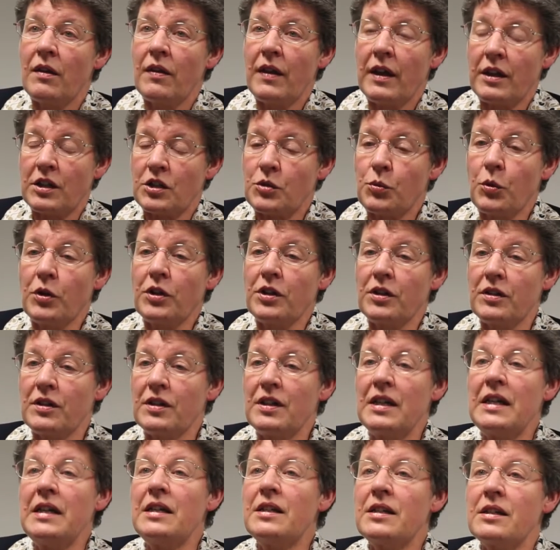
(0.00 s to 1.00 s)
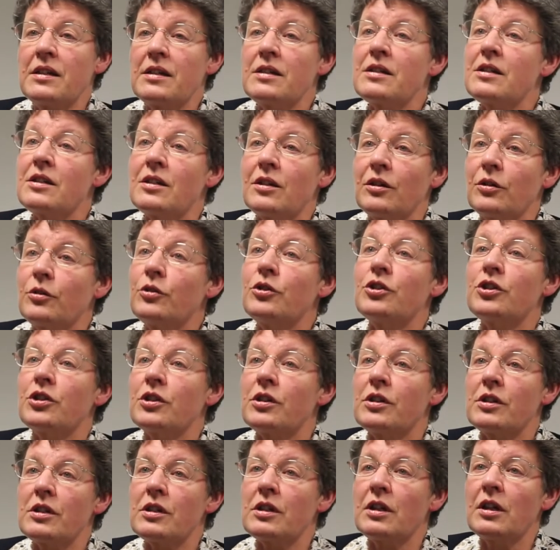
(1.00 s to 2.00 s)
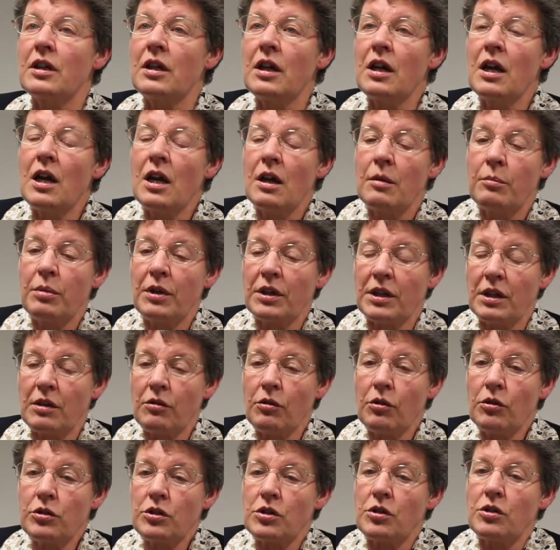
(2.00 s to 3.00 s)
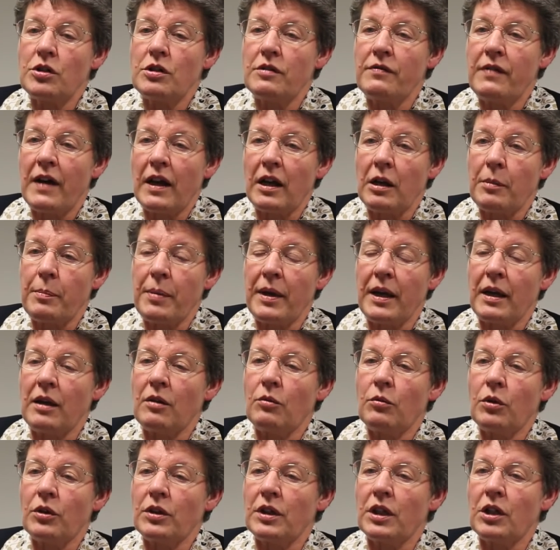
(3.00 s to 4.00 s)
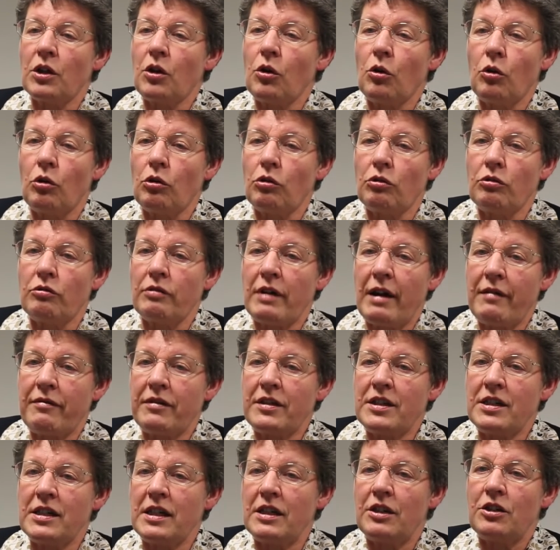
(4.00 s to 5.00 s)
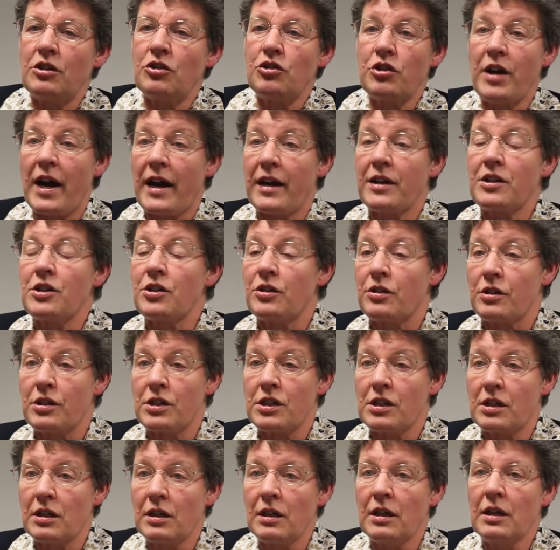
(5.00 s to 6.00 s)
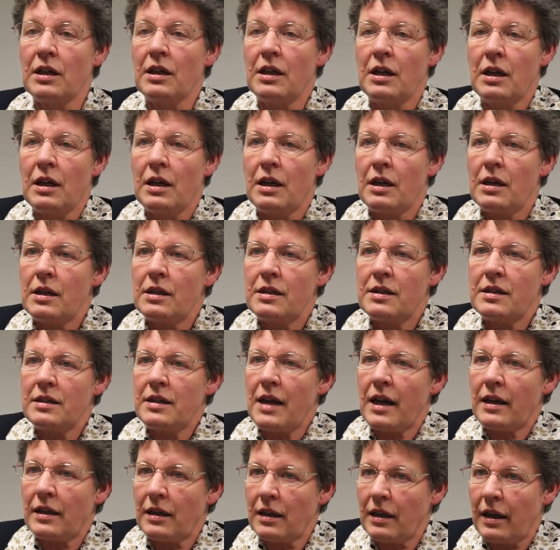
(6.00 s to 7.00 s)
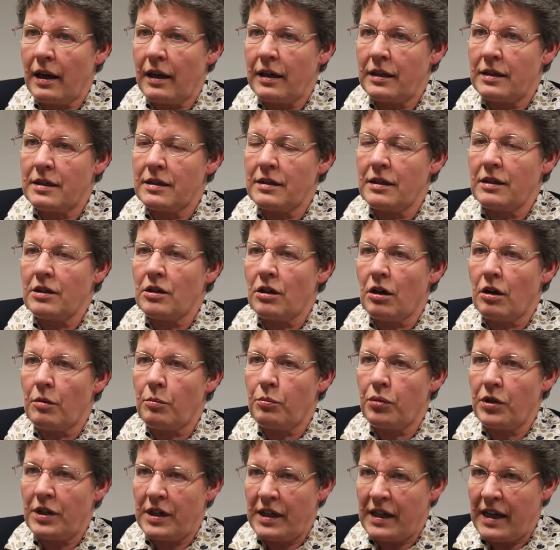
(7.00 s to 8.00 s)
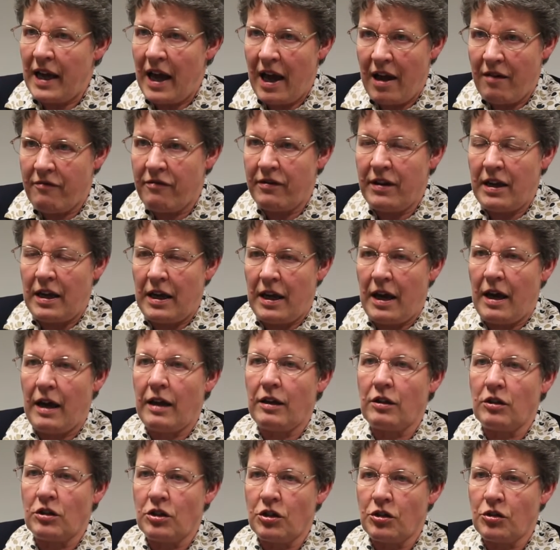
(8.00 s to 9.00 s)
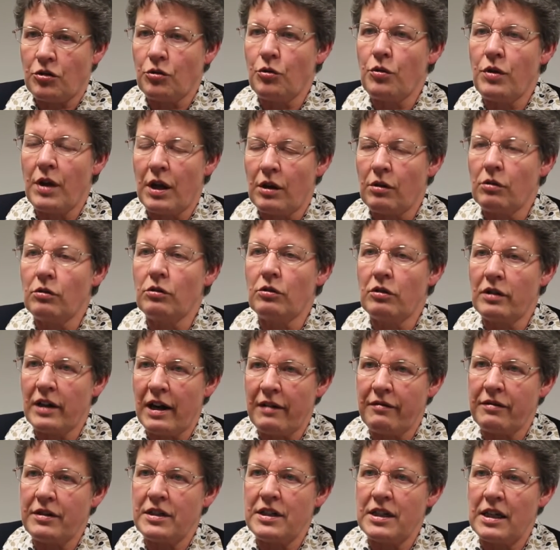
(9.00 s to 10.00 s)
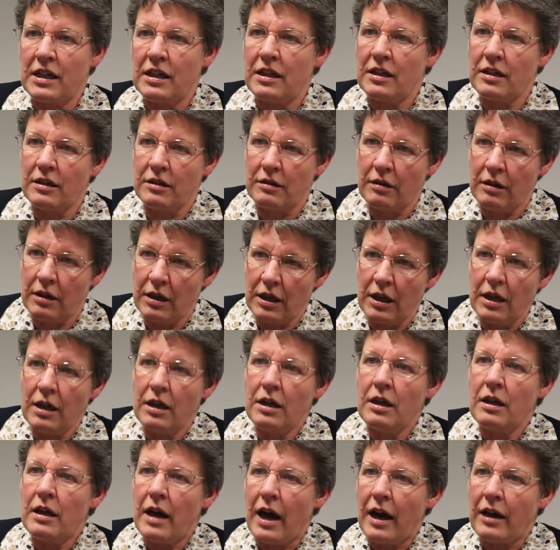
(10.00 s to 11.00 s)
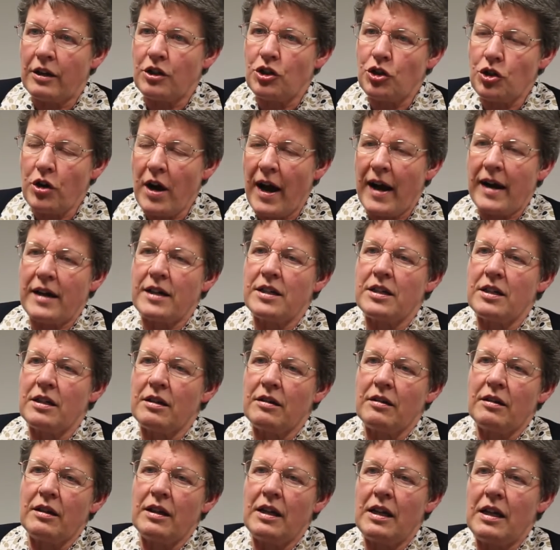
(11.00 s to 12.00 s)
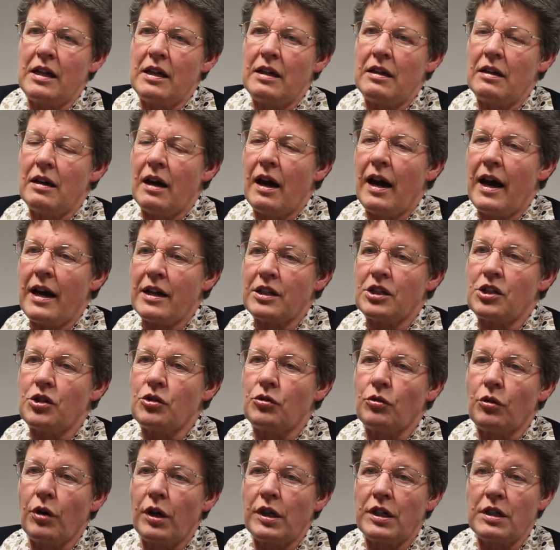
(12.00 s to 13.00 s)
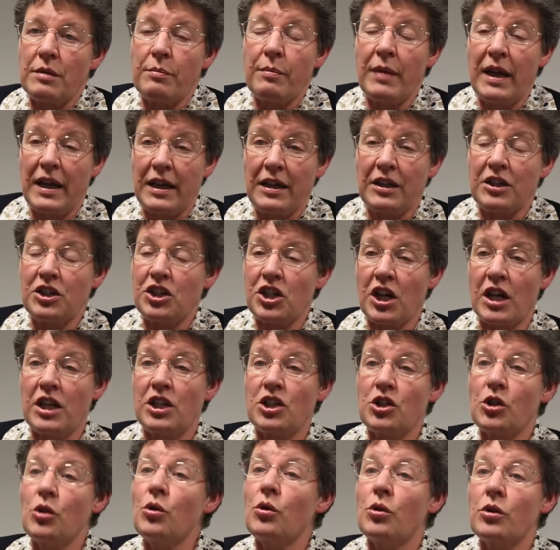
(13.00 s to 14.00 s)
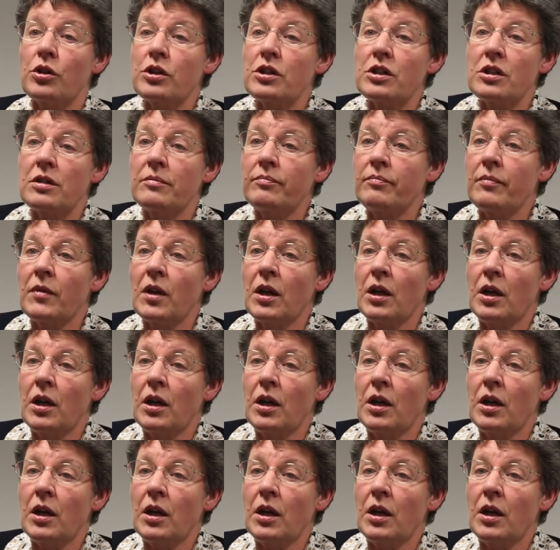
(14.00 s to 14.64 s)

That's one of the neatest solutions but they're also developing what they call gravity tractors, satellites that are pretty heavy and through their own gravity can attract the asteroid and make it change course.